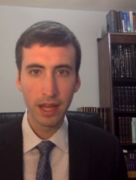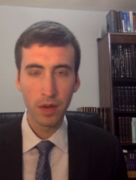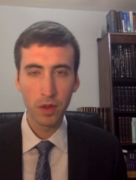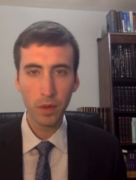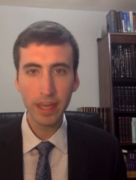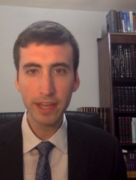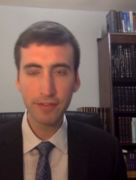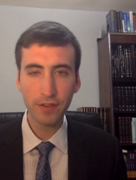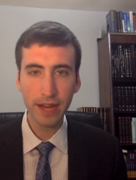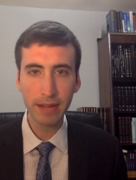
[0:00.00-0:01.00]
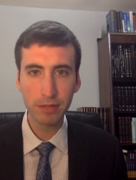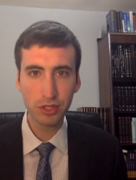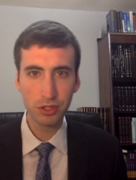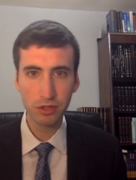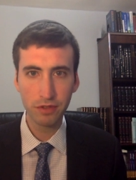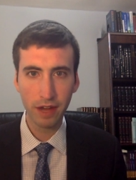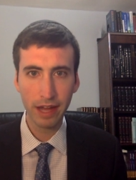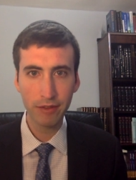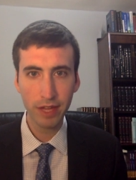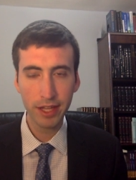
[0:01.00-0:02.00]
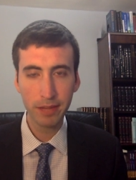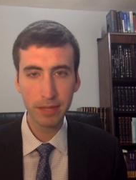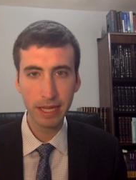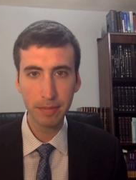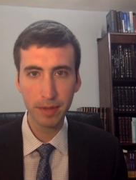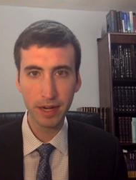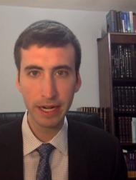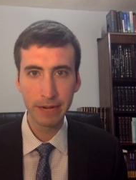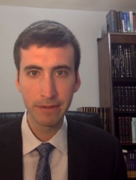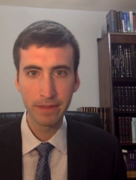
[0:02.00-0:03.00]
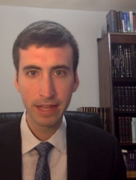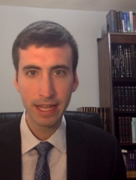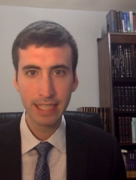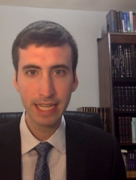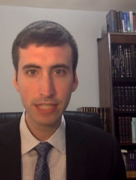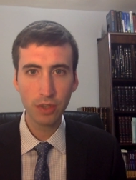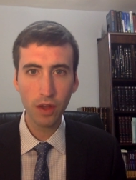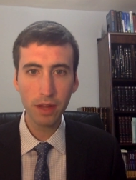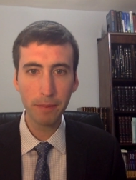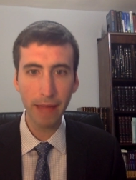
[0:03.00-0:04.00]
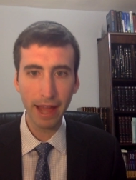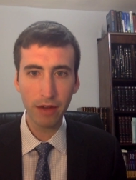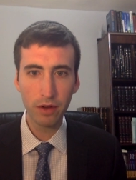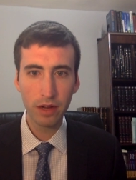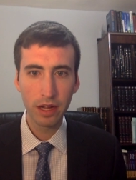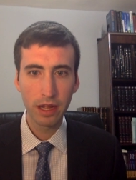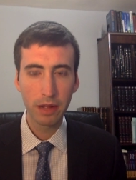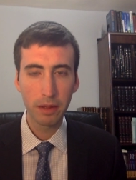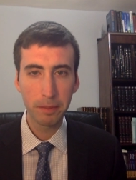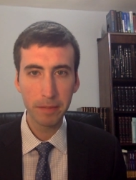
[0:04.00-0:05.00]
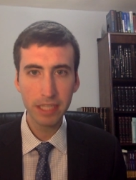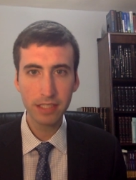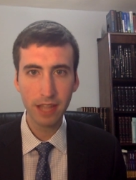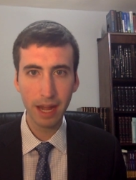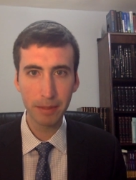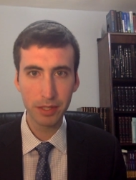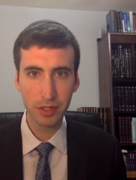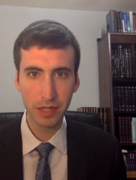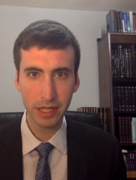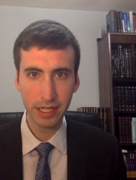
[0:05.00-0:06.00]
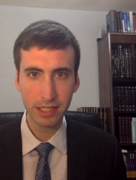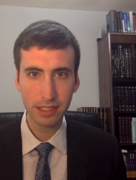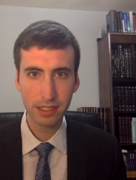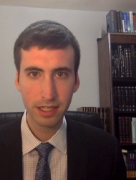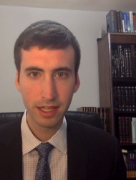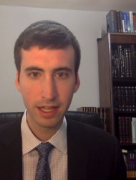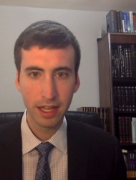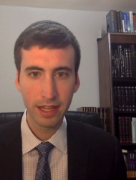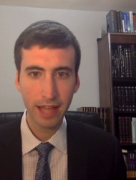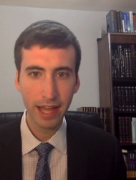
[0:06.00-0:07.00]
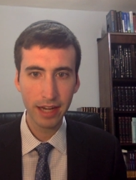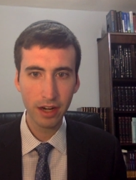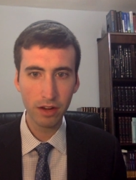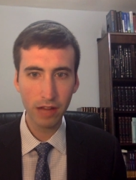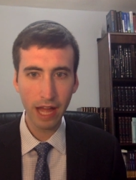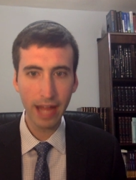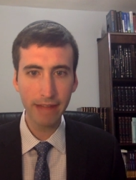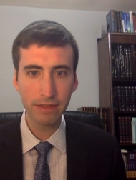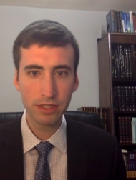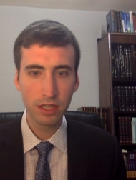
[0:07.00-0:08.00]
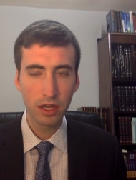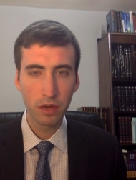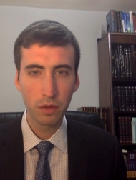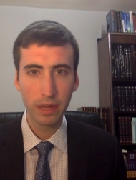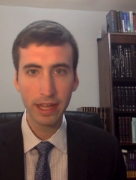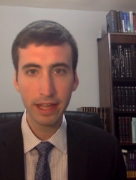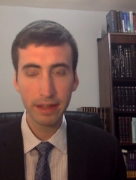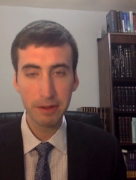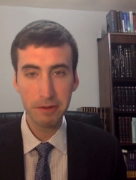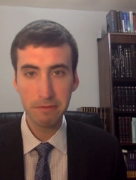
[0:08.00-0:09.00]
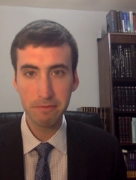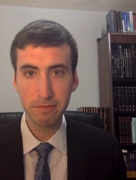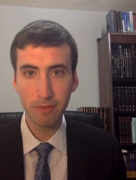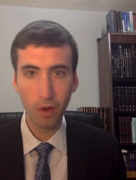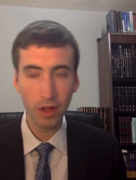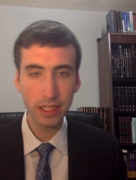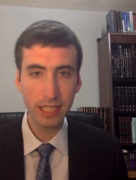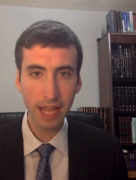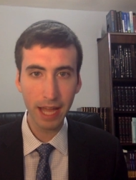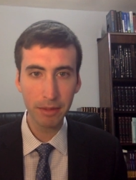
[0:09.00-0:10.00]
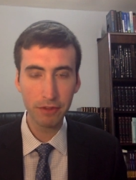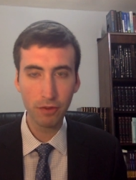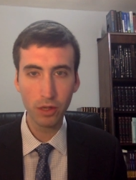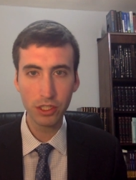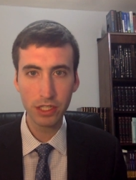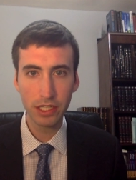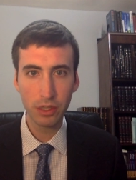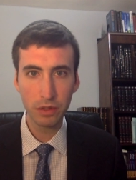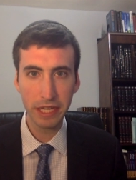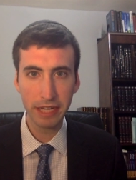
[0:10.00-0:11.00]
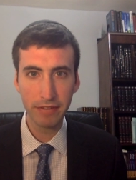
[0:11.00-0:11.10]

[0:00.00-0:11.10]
the way he frames tshuva and really Yom Kippur is that it's all about missed opportunities. That in our lives, we all the time, unfortunately, don't take